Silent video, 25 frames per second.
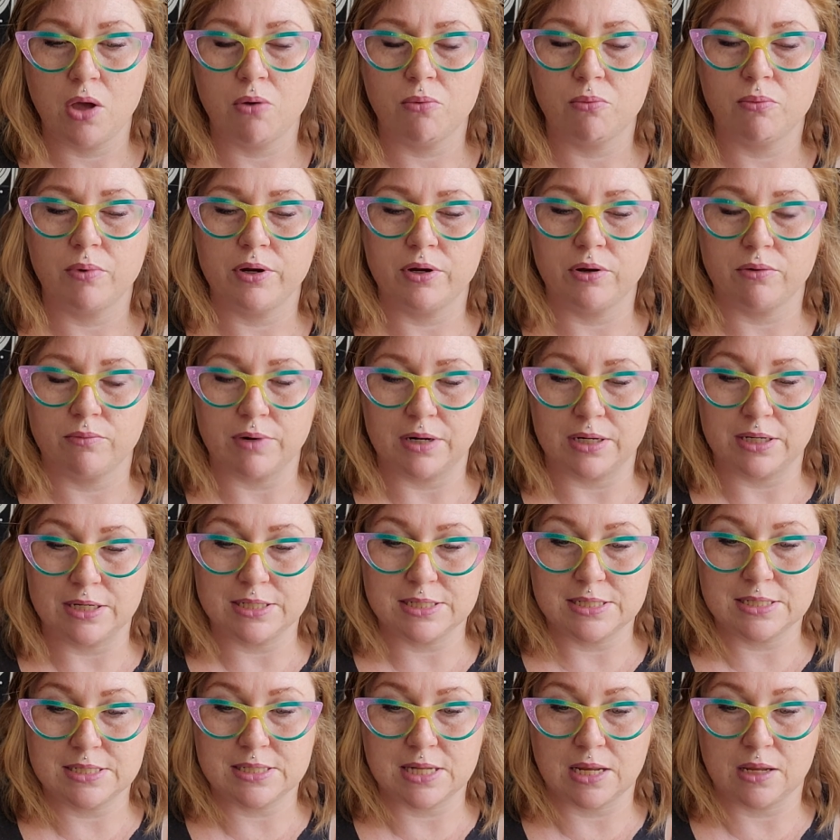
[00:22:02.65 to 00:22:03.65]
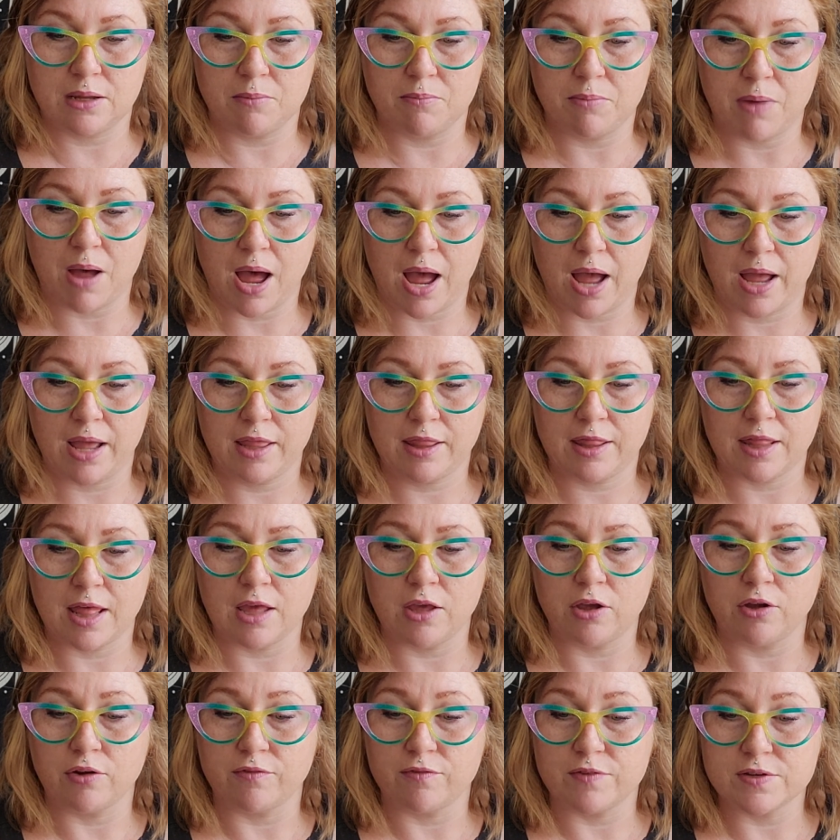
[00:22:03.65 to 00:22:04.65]
When you're ready to say goodbye,
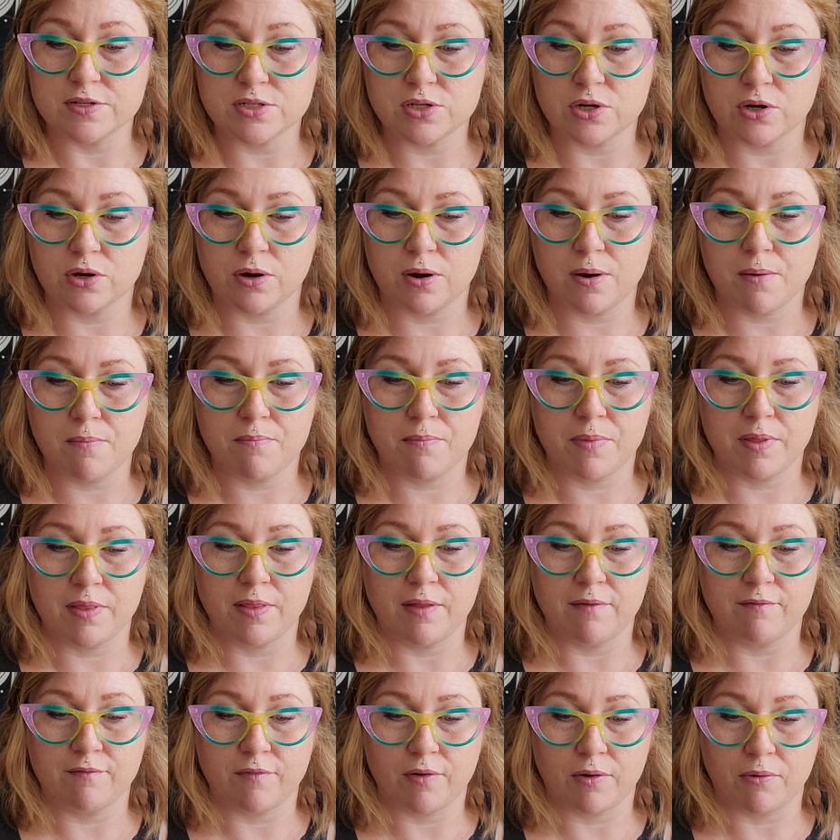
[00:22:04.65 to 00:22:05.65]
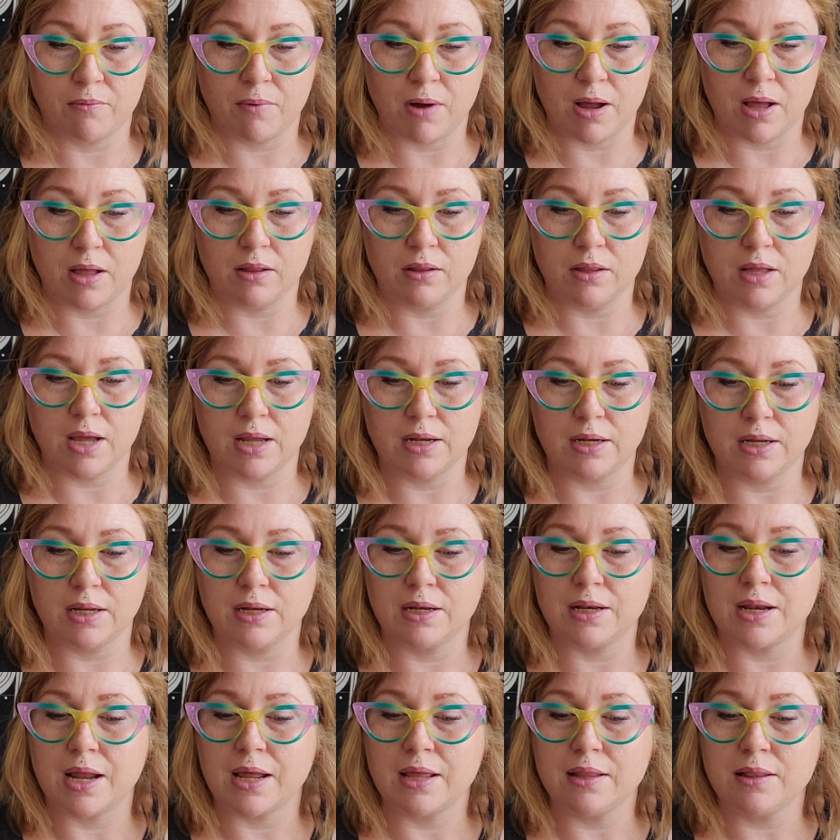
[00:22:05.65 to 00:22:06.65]
thank your visitor, bid them farewell, and
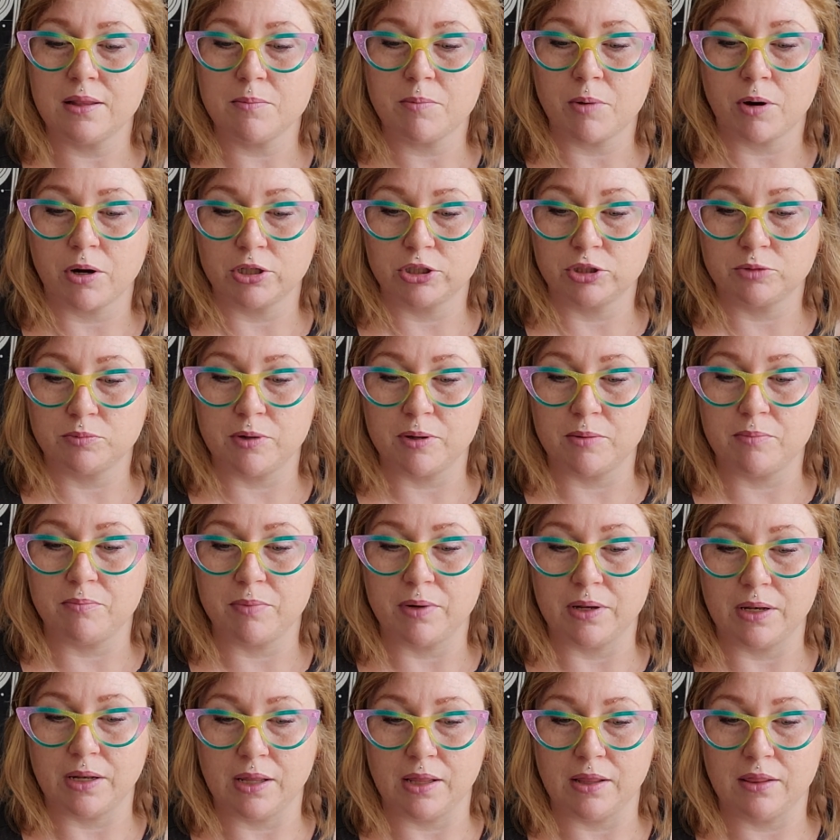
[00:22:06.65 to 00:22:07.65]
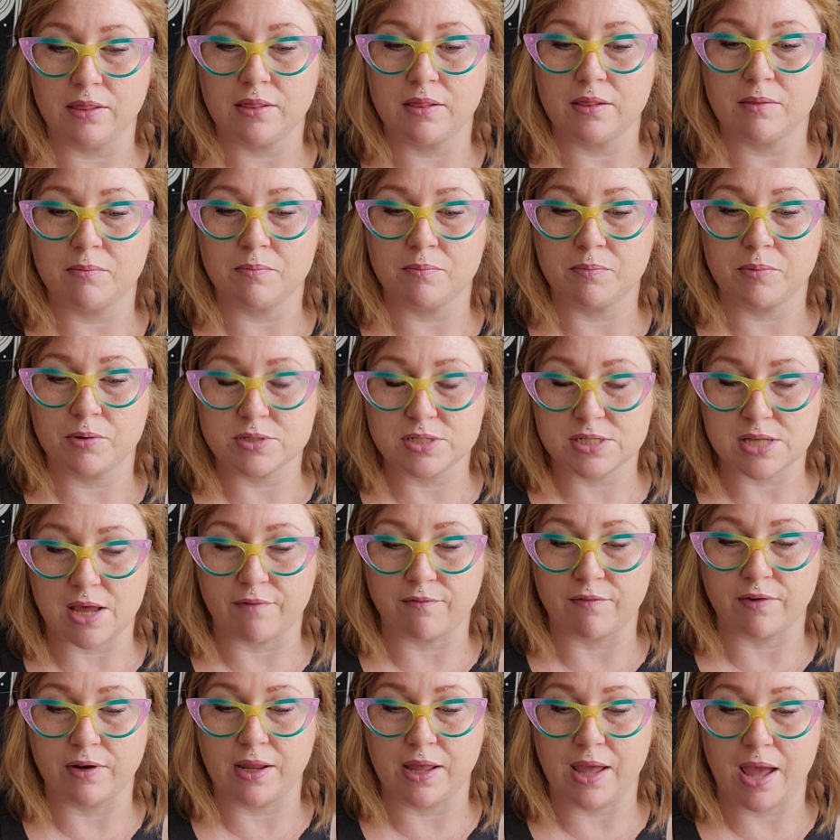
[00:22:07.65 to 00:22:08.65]
ignite the parchment beneath the
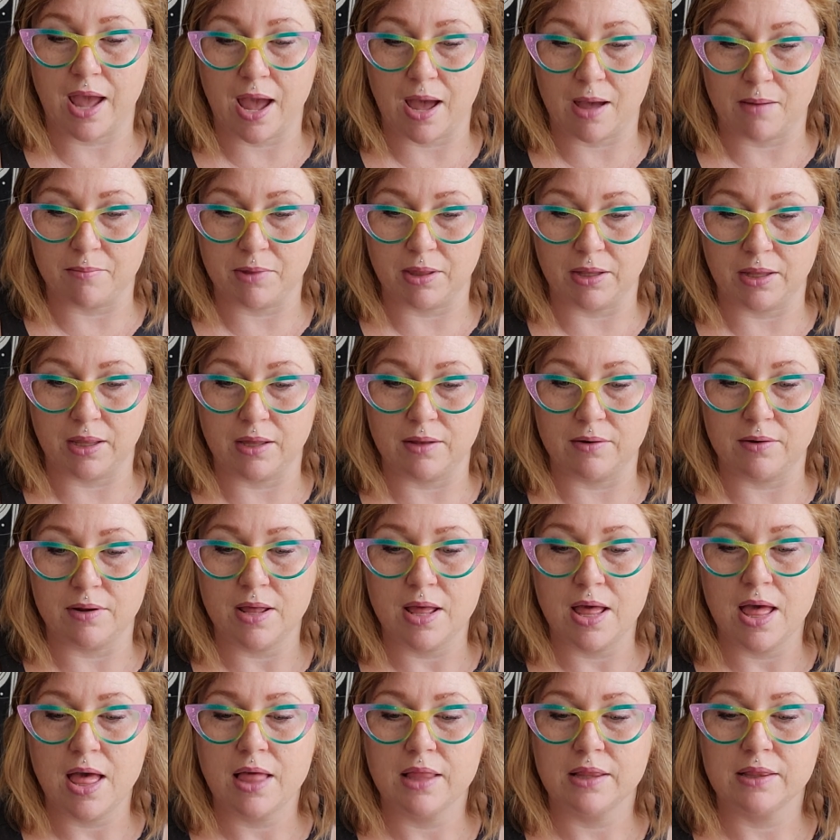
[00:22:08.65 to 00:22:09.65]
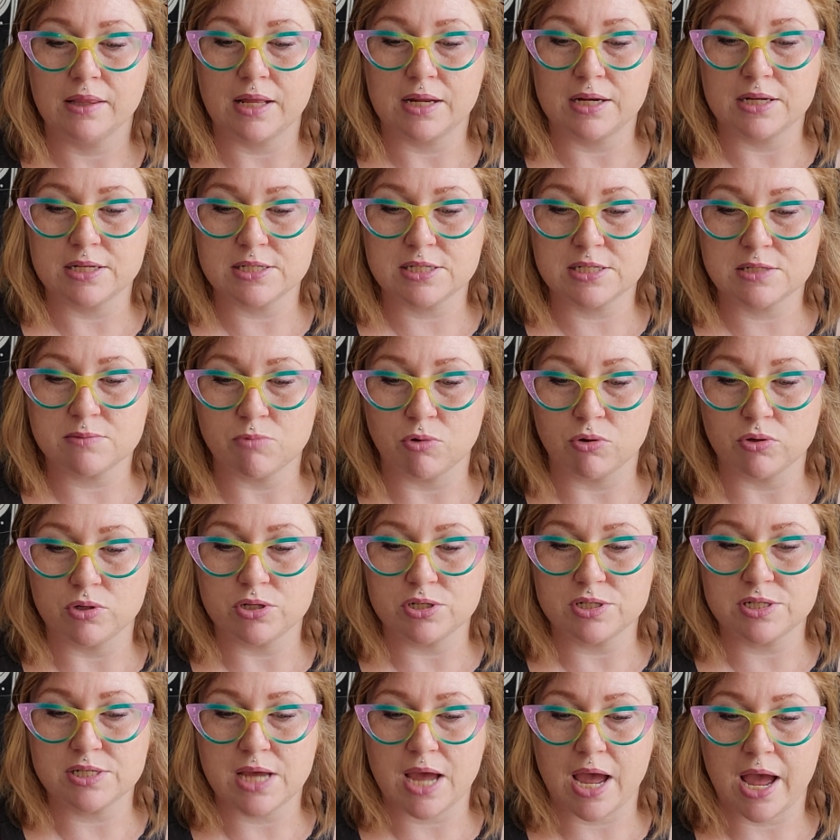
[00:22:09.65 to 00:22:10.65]
Persephone amulet. Let it smolder
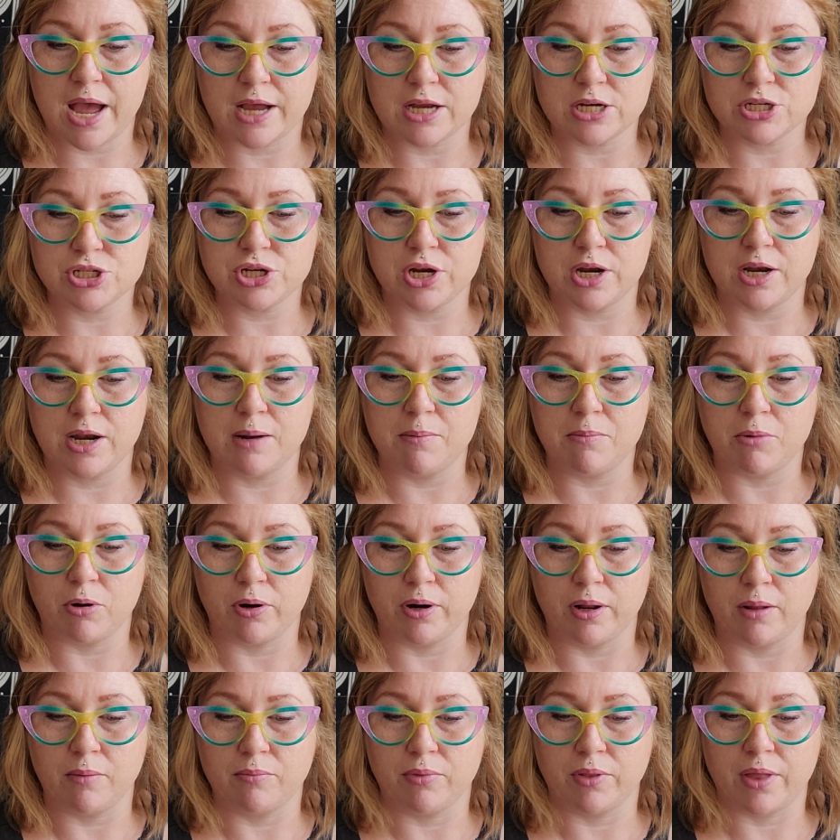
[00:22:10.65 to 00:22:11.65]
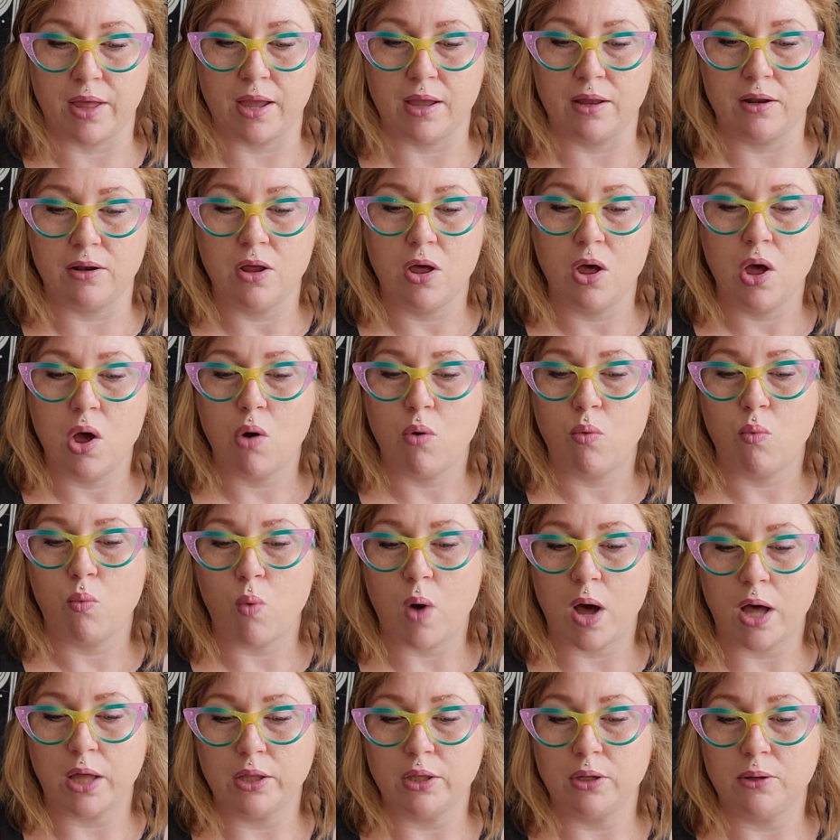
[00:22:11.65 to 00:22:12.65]
to ash in a burning plate
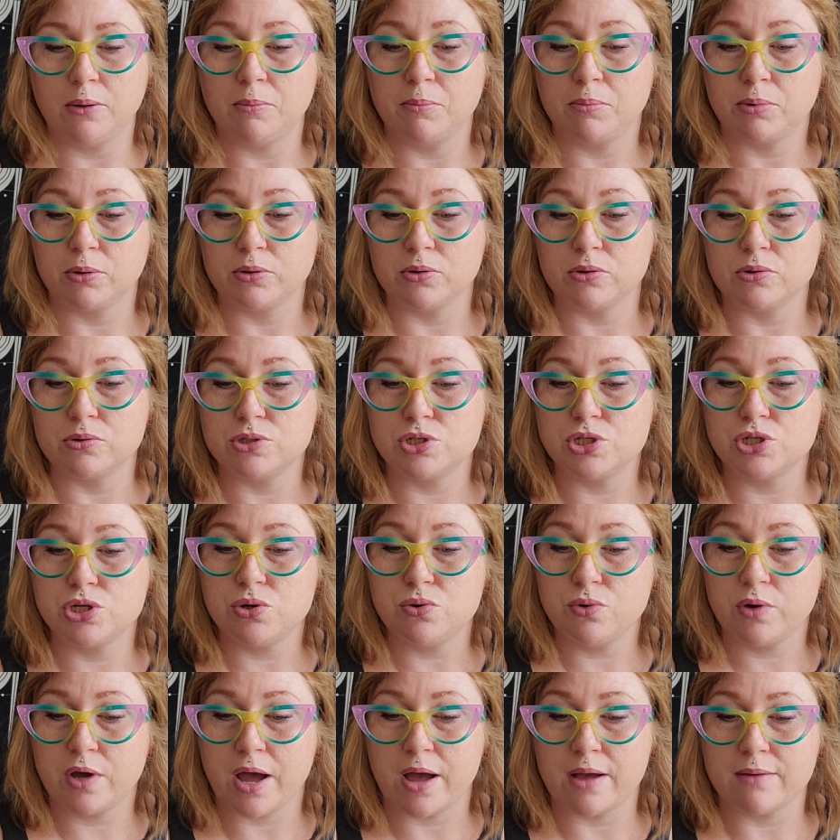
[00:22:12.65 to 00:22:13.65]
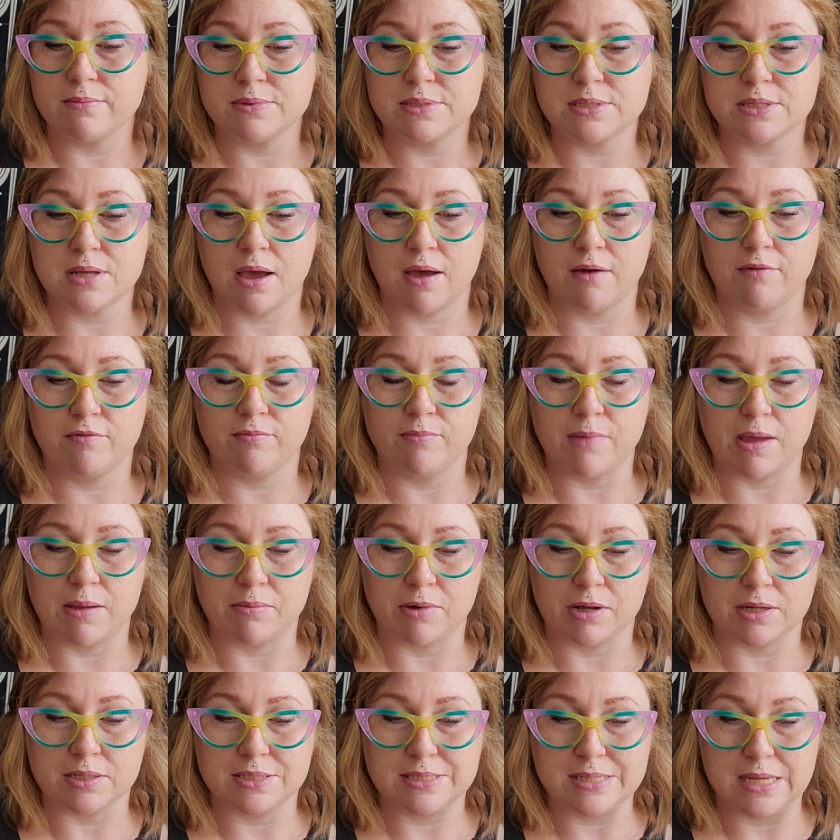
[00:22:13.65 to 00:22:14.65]
while you brew two cups of
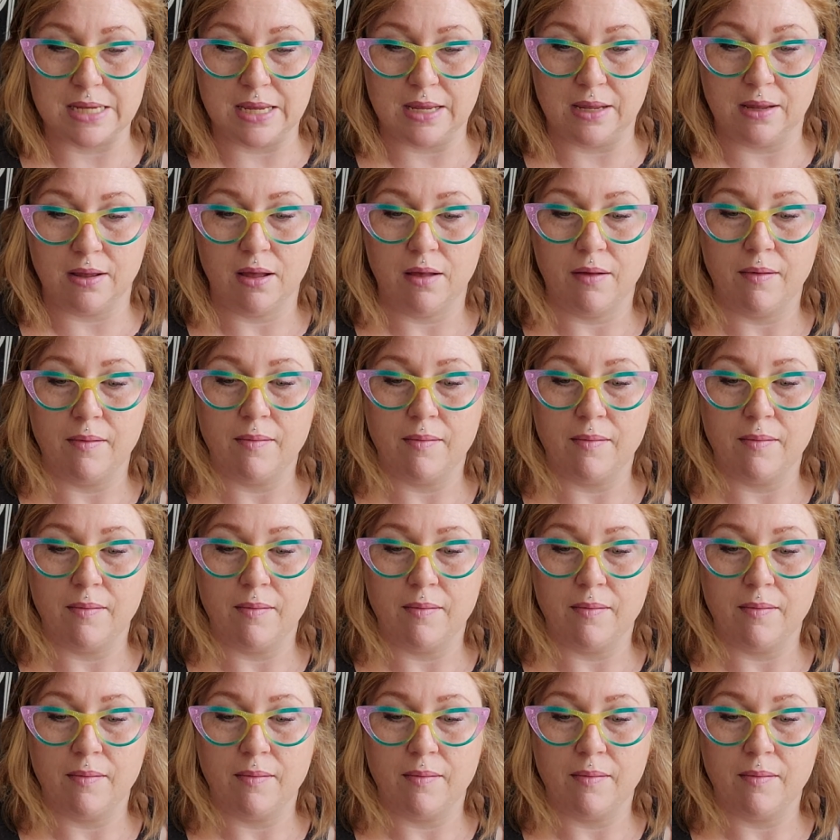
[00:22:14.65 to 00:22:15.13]
Mabon tea.